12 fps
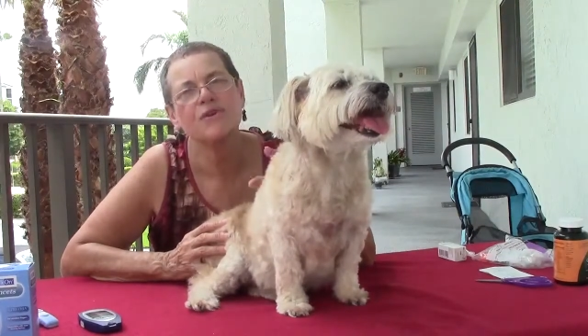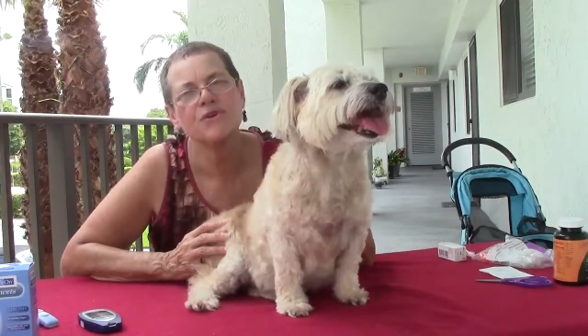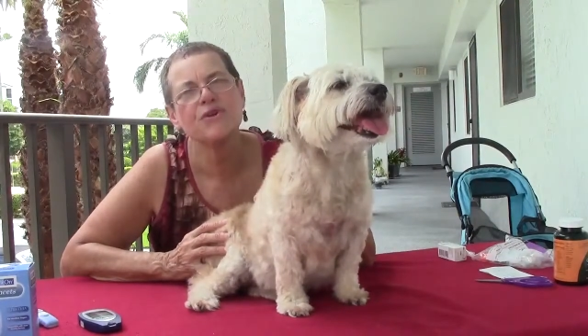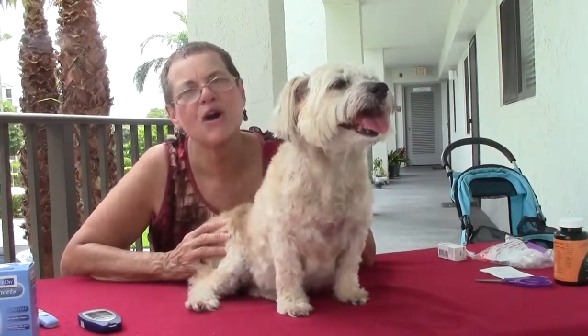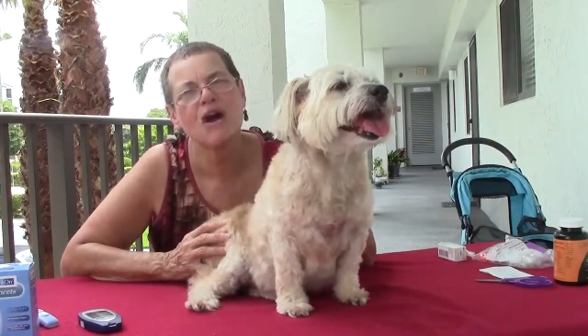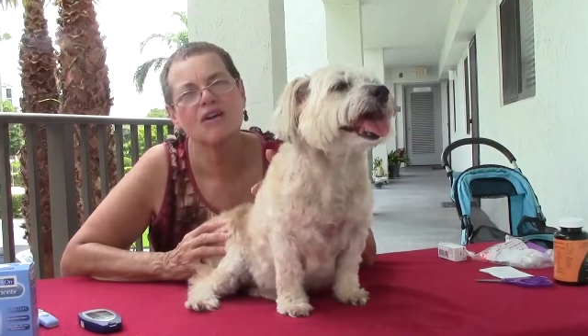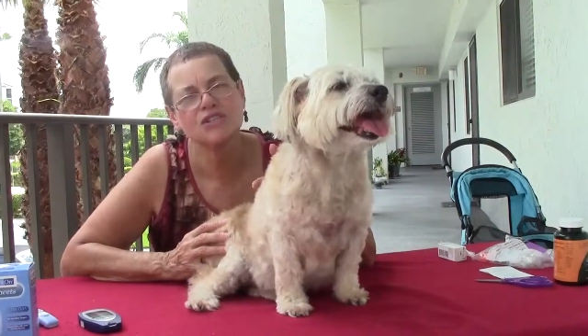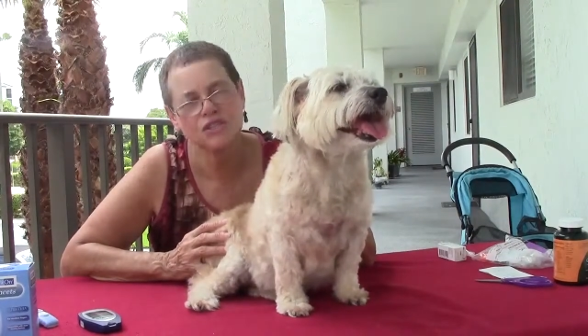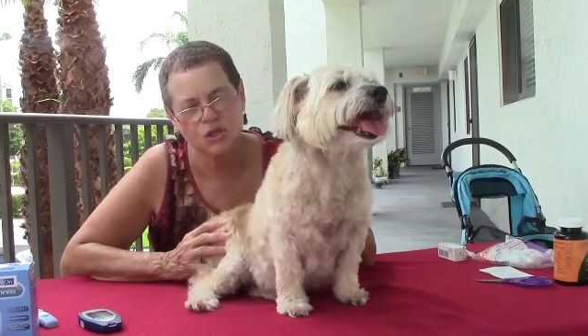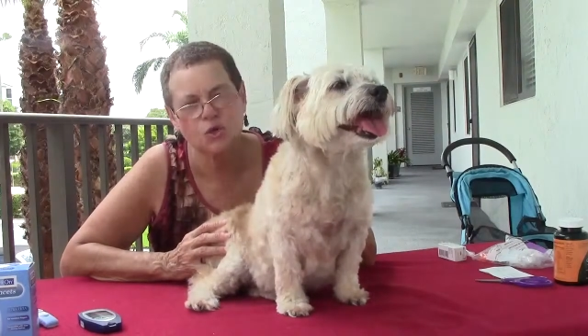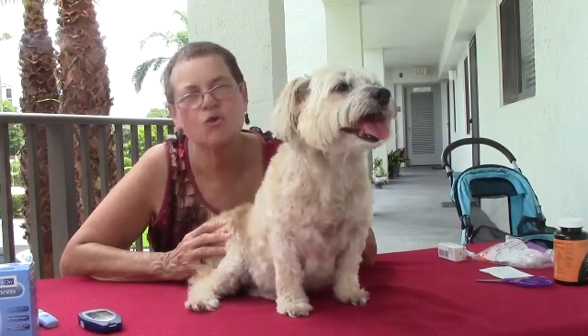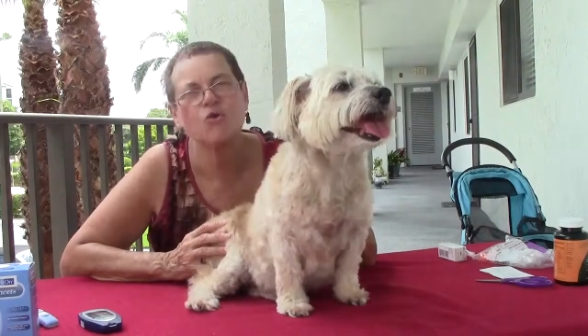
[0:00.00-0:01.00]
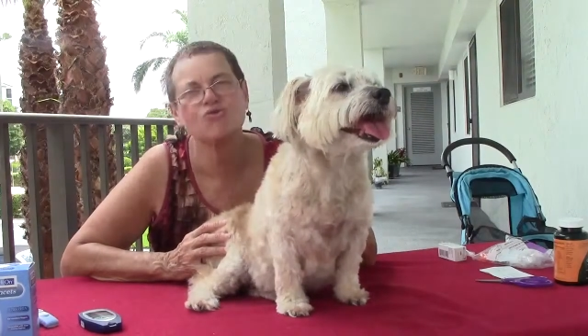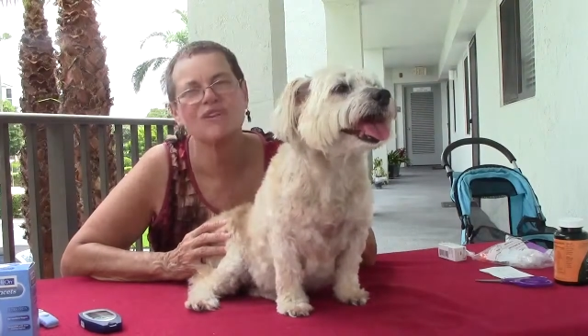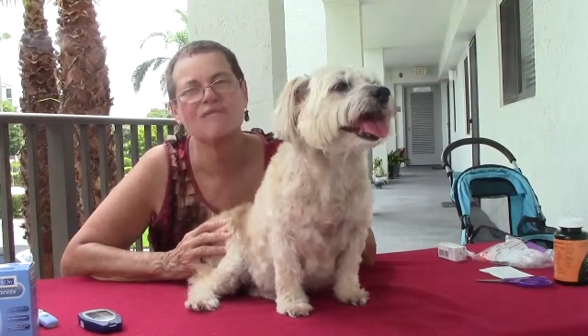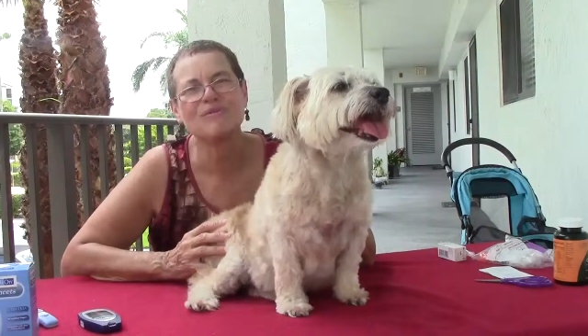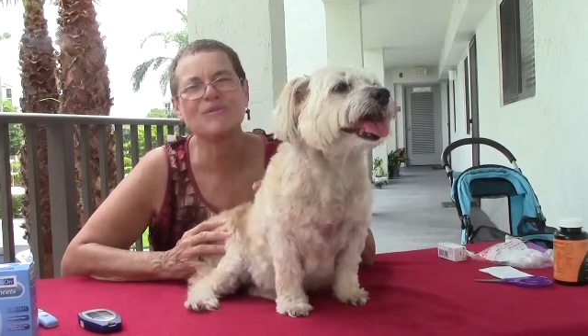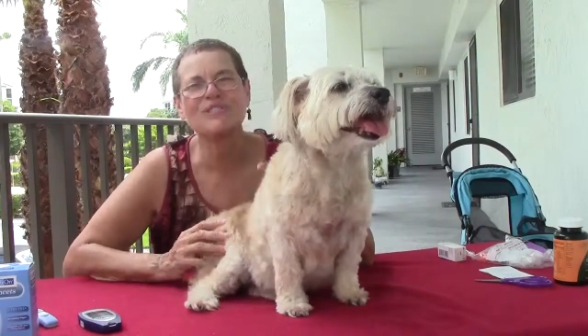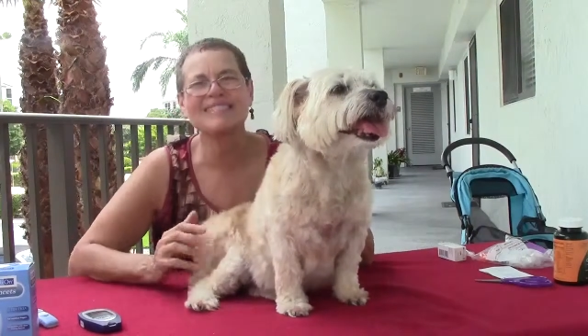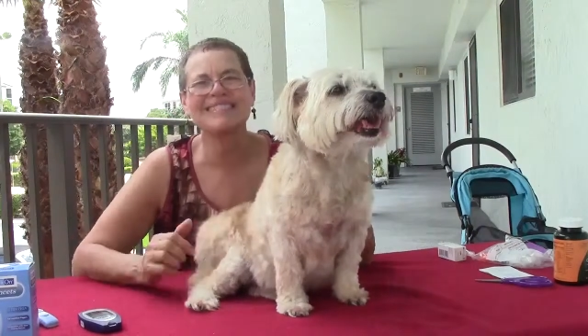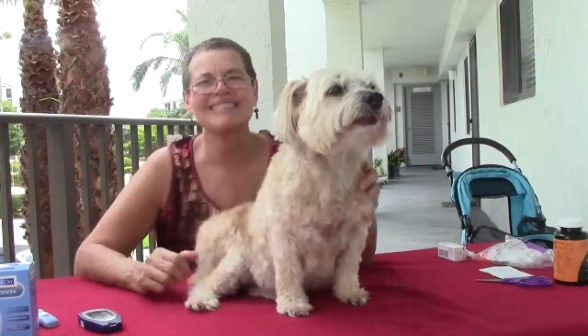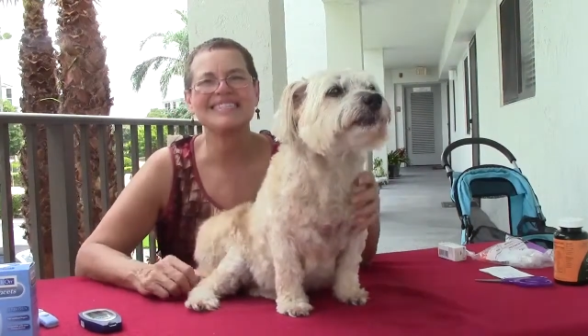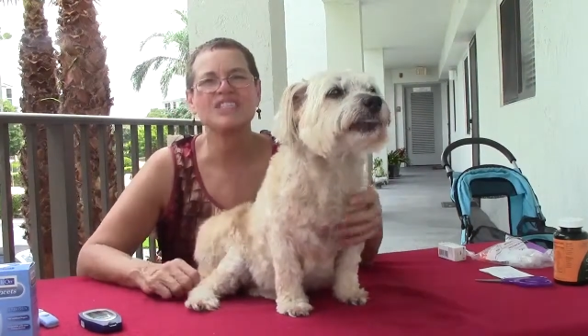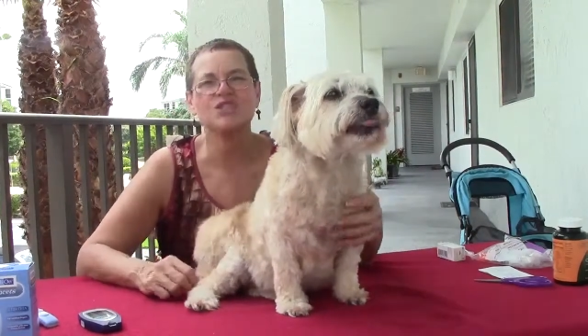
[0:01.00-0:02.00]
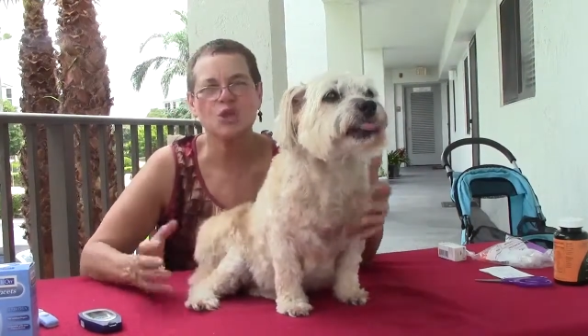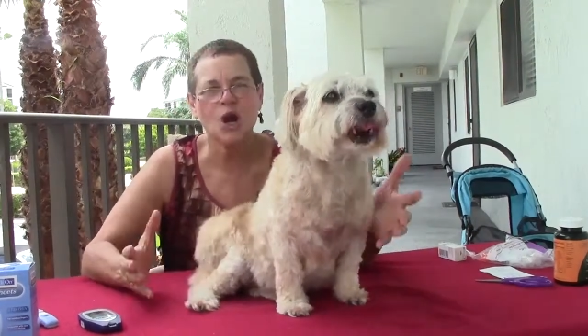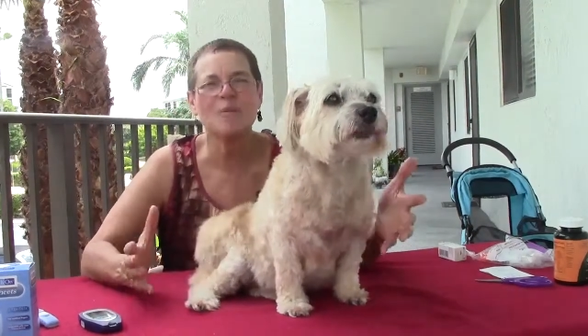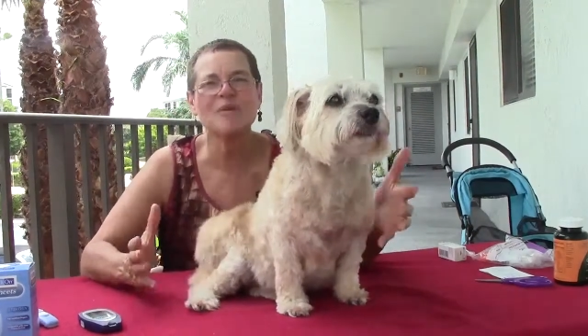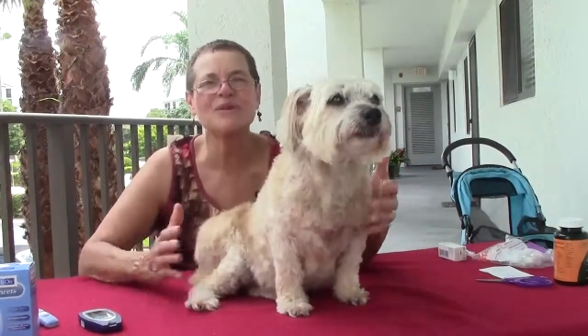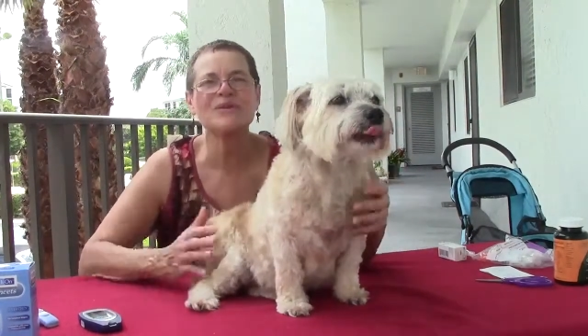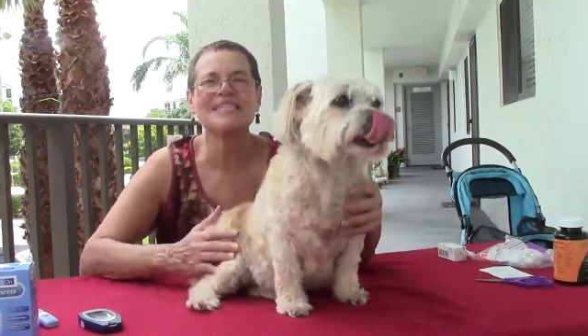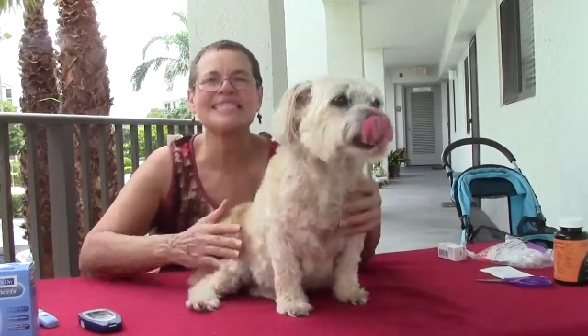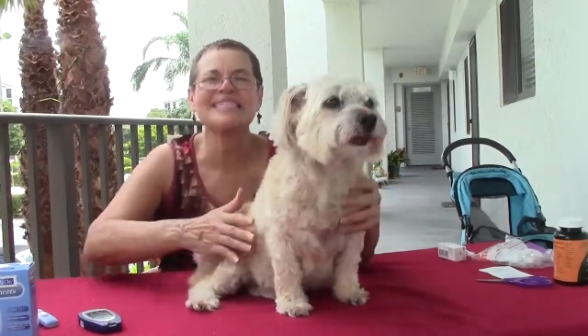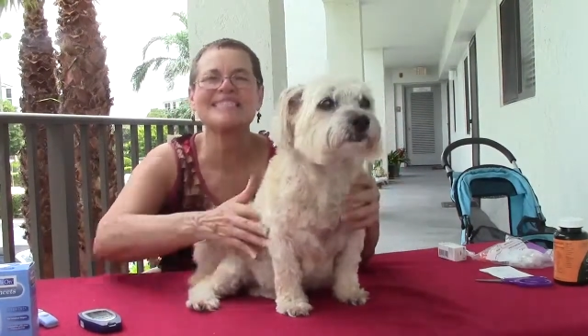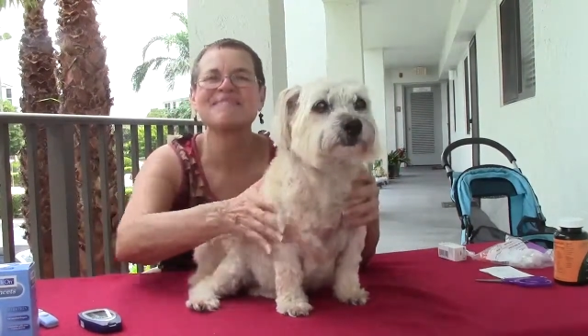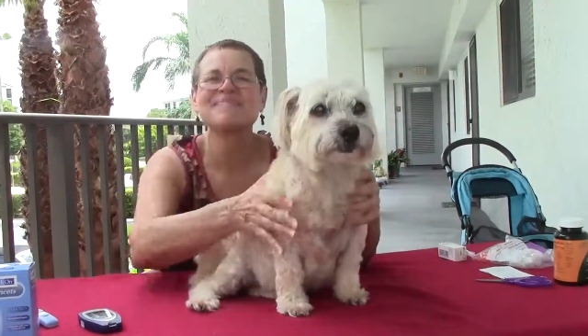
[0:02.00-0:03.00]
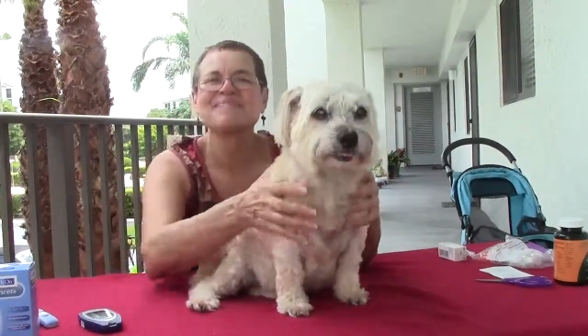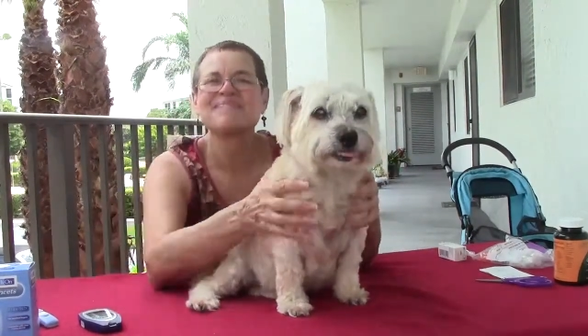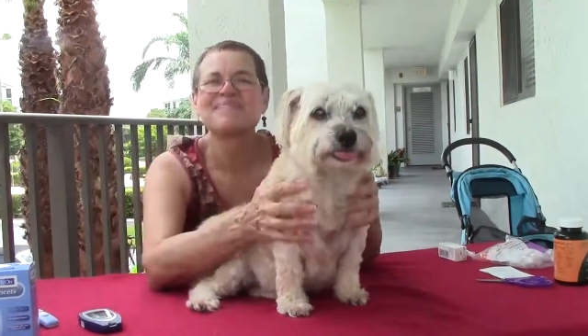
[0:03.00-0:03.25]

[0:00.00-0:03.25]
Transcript: your dog's glucose levels. This is Carmen Ortiz.